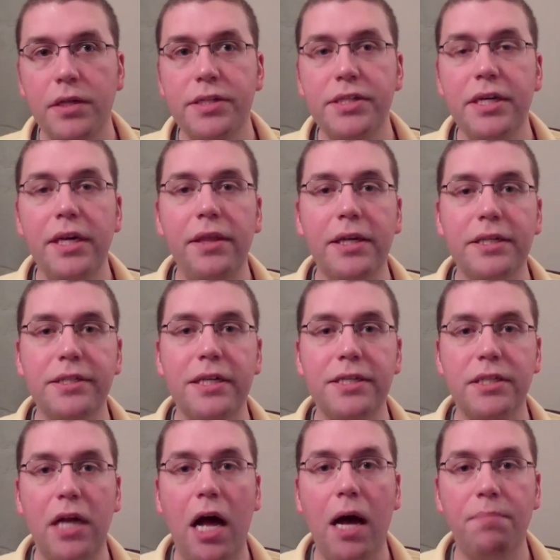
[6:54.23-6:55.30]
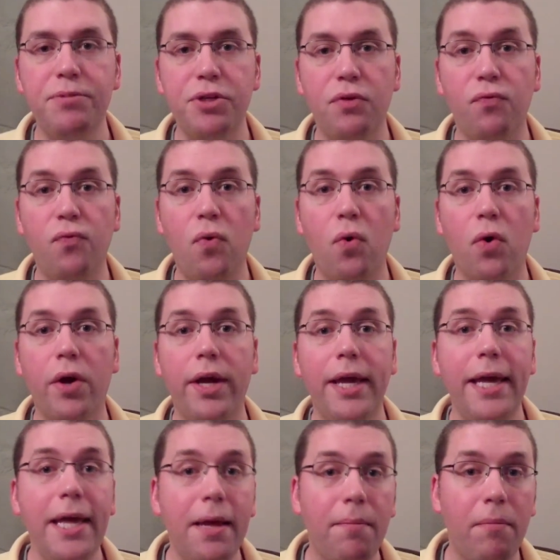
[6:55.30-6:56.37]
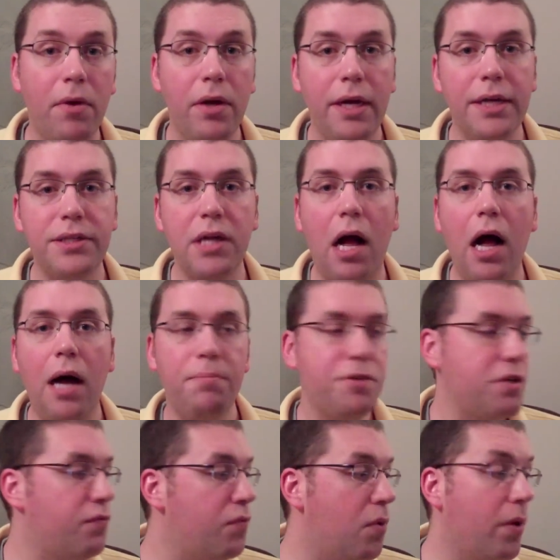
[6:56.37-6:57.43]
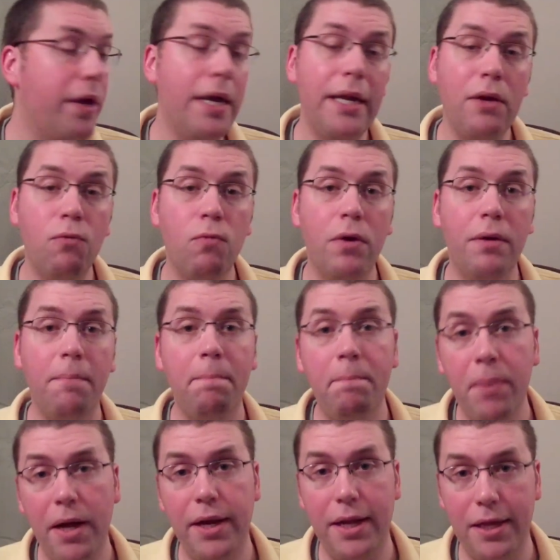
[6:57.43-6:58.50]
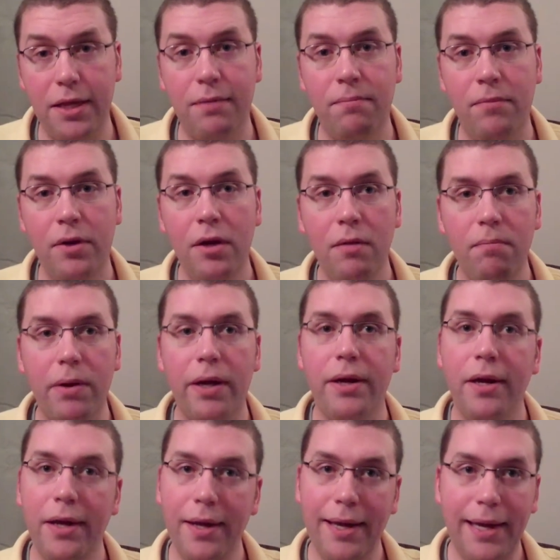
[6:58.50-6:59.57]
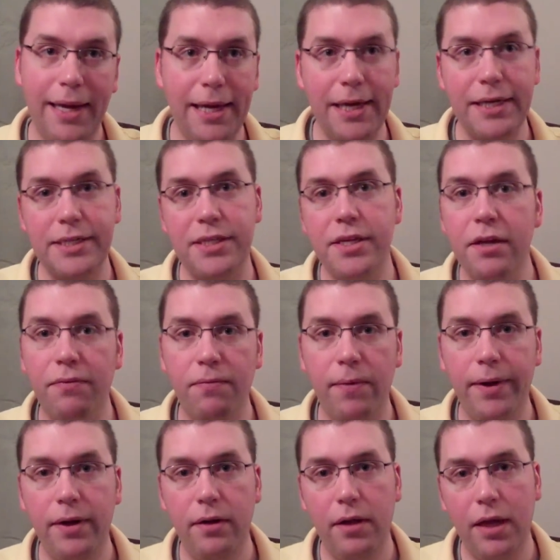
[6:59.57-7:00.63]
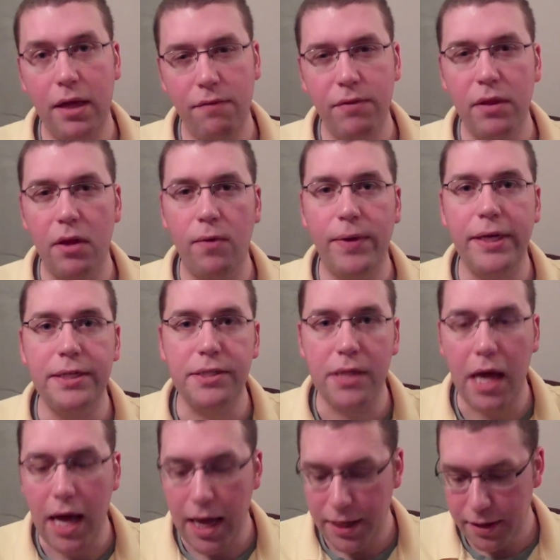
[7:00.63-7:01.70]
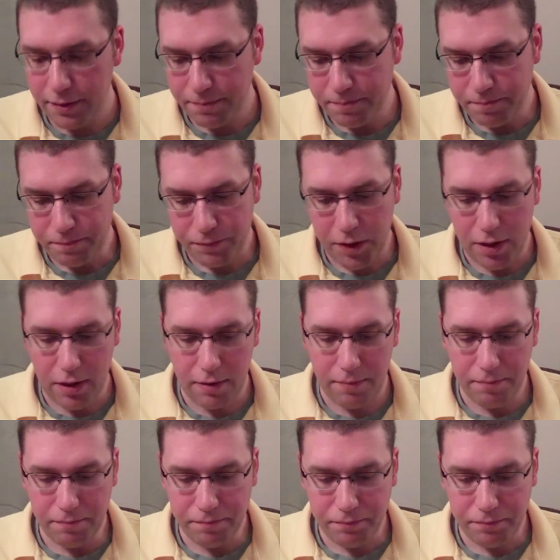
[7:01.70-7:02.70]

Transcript: see this as an option for him. It's an option for anyone but him. But he's different, even though he's not. Um,